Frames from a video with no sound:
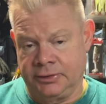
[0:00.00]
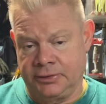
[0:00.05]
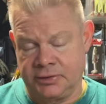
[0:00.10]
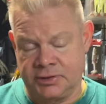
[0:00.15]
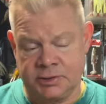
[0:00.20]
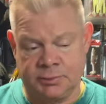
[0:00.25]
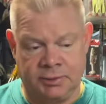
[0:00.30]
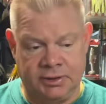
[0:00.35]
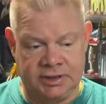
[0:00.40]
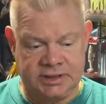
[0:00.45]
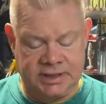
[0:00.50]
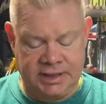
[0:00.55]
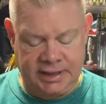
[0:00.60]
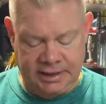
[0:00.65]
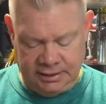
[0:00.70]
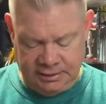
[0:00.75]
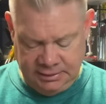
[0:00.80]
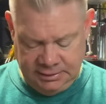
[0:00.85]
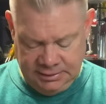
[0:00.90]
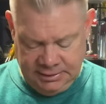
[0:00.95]
their spring
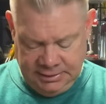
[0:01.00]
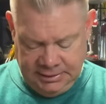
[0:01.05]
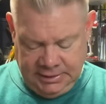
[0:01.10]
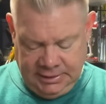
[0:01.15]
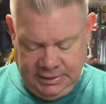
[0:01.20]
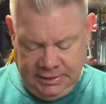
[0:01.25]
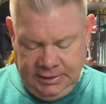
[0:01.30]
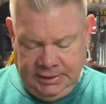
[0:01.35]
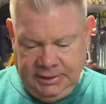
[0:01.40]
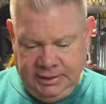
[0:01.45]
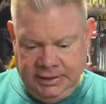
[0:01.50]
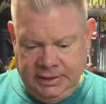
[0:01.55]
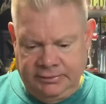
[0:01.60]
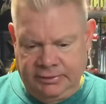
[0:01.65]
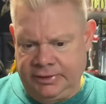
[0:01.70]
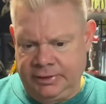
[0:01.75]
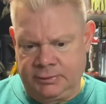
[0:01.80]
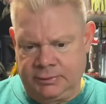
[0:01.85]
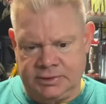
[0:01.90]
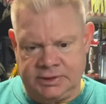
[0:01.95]
sale. And
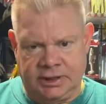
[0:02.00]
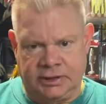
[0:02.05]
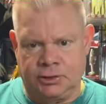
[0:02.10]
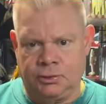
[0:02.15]
everything was like